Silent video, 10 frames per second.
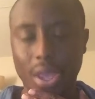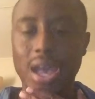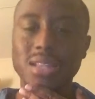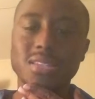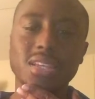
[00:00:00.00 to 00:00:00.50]

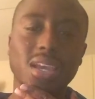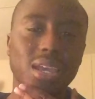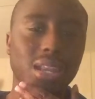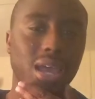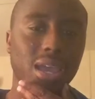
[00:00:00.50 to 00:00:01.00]
I
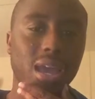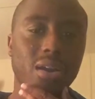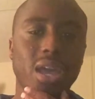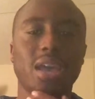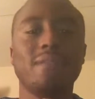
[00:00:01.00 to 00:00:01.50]
didn't like
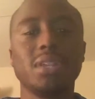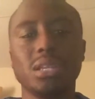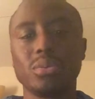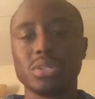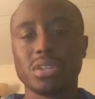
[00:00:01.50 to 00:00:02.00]
how
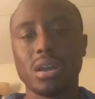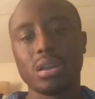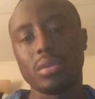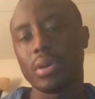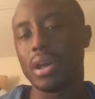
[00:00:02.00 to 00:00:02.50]
Evelyn was
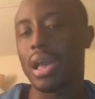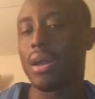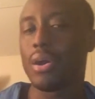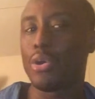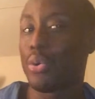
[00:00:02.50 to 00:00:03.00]
talking about
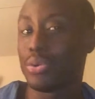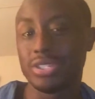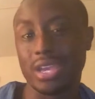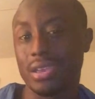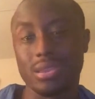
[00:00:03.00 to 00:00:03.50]
how old
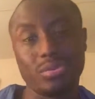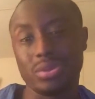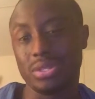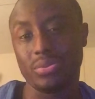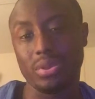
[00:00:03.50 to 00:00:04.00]
Jackie
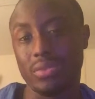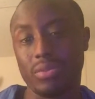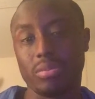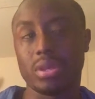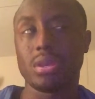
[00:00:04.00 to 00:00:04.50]
was or
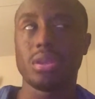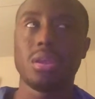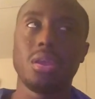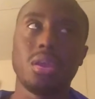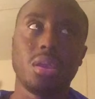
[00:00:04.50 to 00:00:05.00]
whatever, but
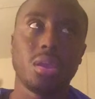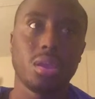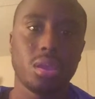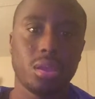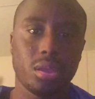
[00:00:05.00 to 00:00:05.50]

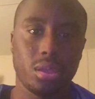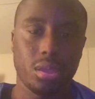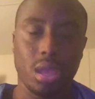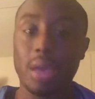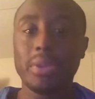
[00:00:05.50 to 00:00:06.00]

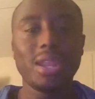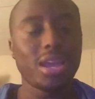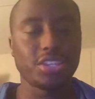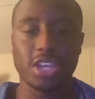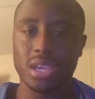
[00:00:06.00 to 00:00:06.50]
I mean,
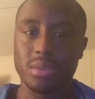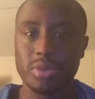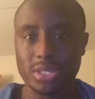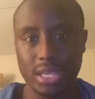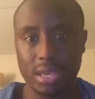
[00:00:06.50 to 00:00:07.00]
not Jackie,
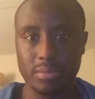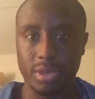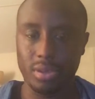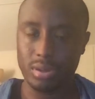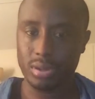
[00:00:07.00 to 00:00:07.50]
but
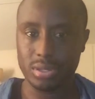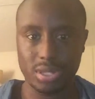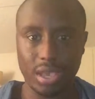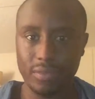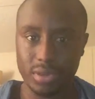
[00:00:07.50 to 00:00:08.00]
Tami,
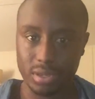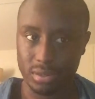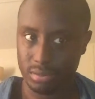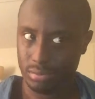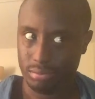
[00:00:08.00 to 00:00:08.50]
because Evelyn,